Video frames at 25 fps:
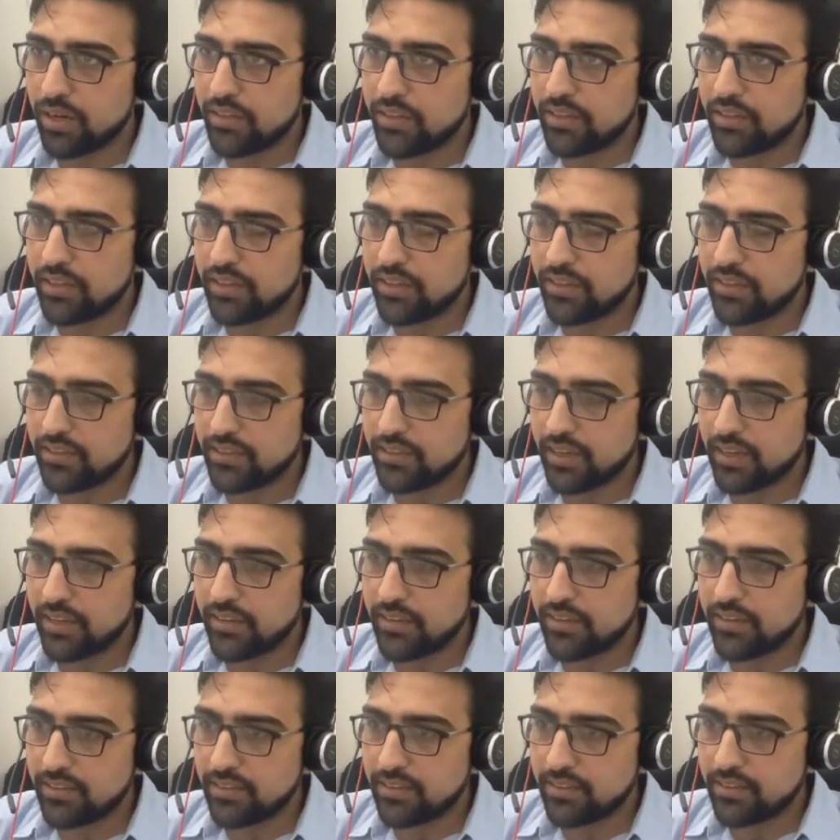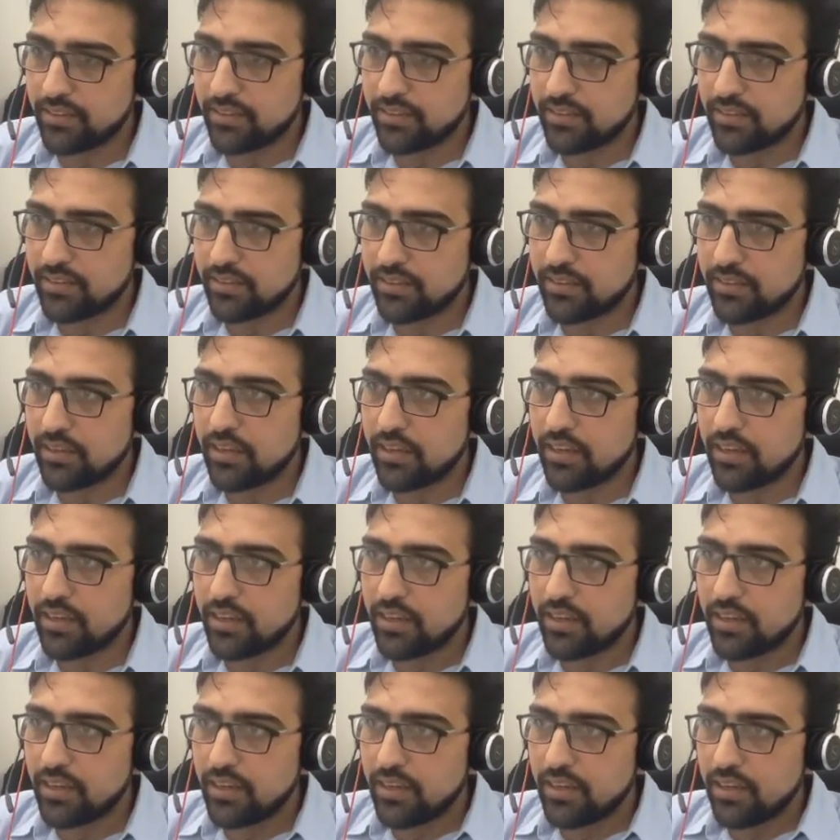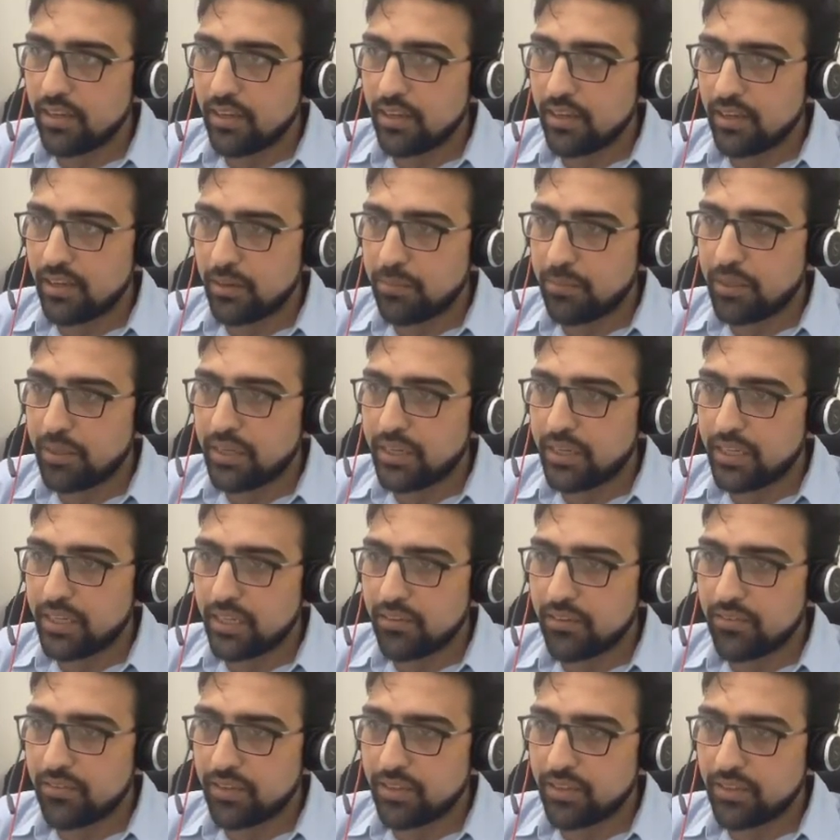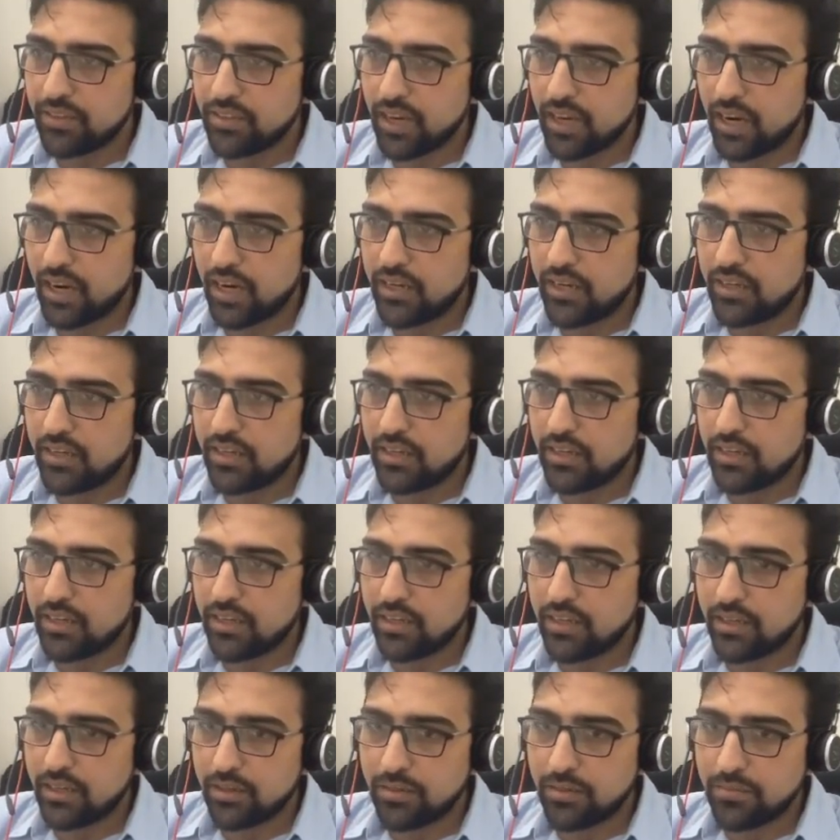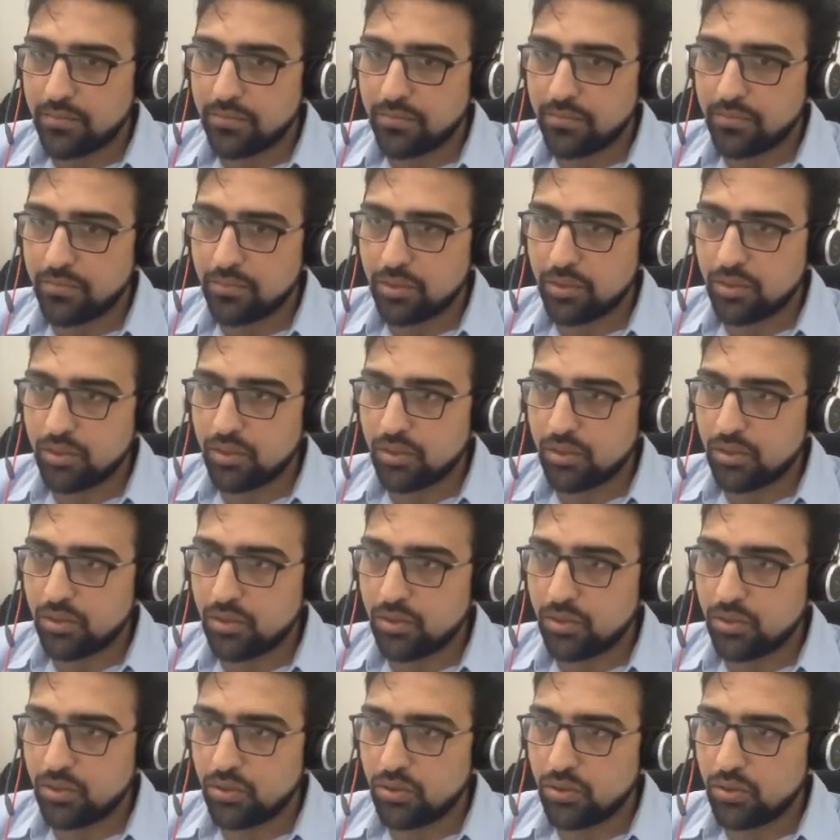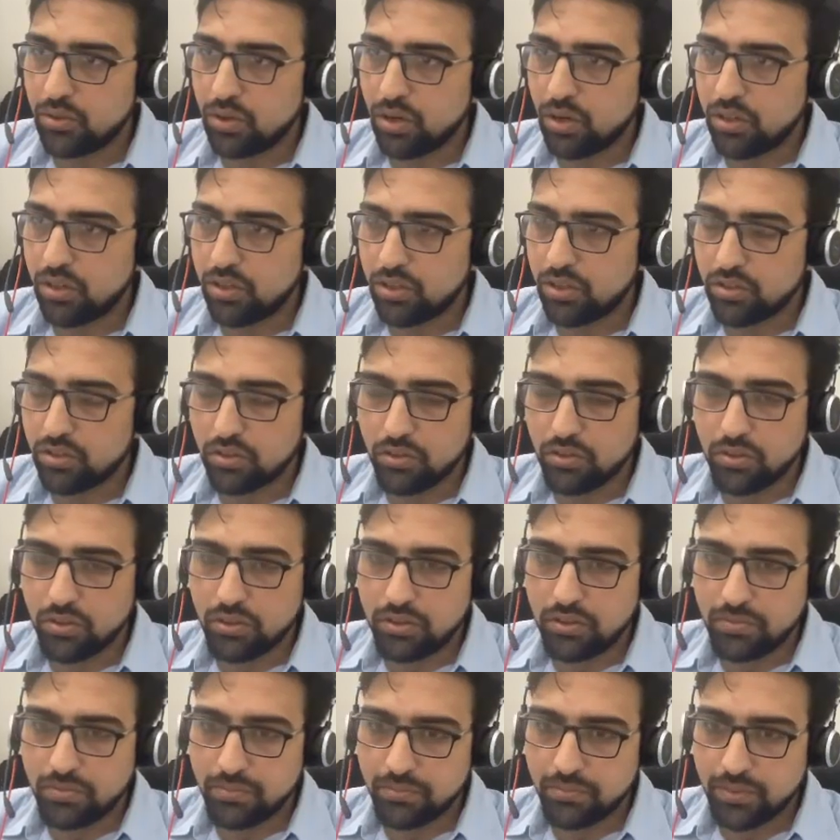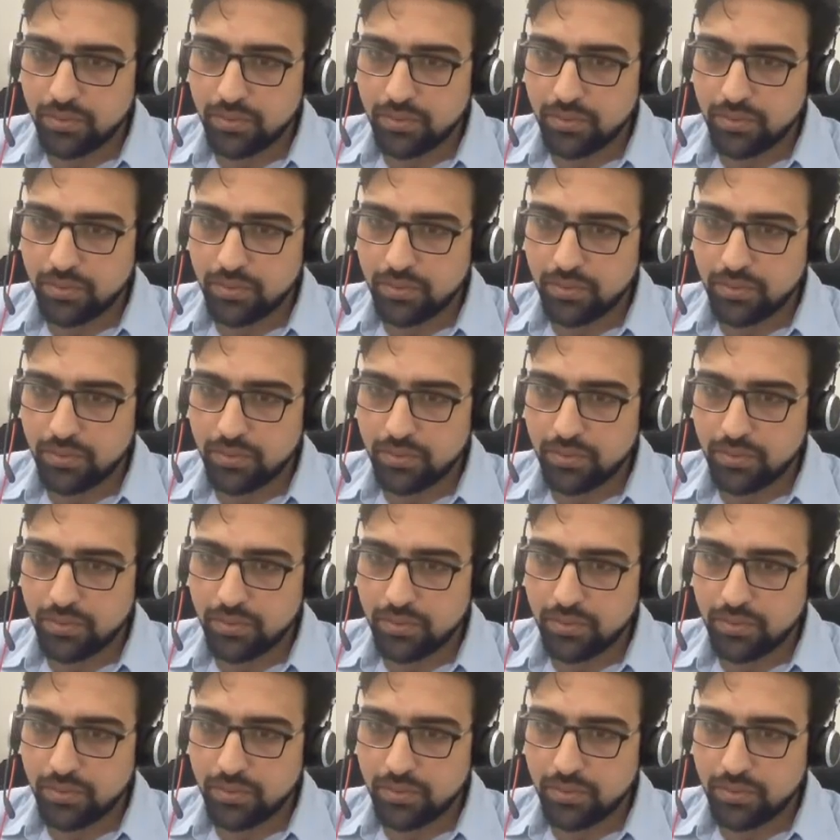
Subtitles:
at the exercise PDF and start to do on your own.